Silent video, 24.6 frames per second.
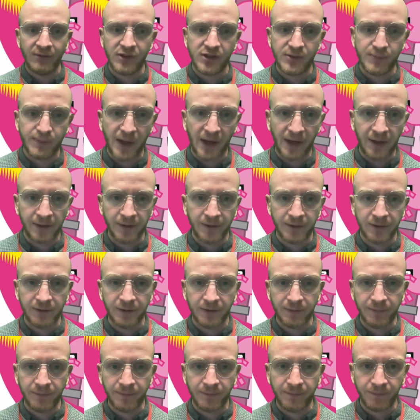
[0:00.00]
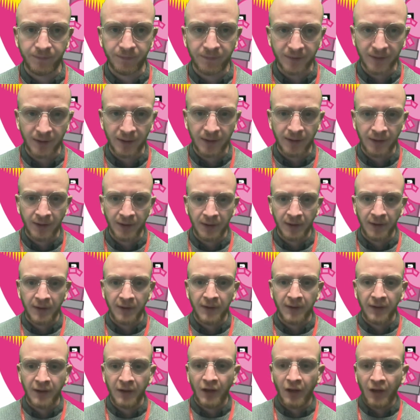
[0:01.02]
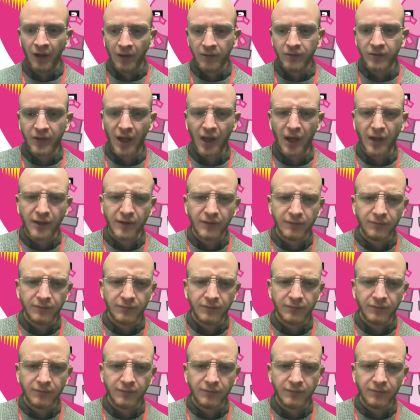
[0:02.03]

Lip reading: respect. Okay.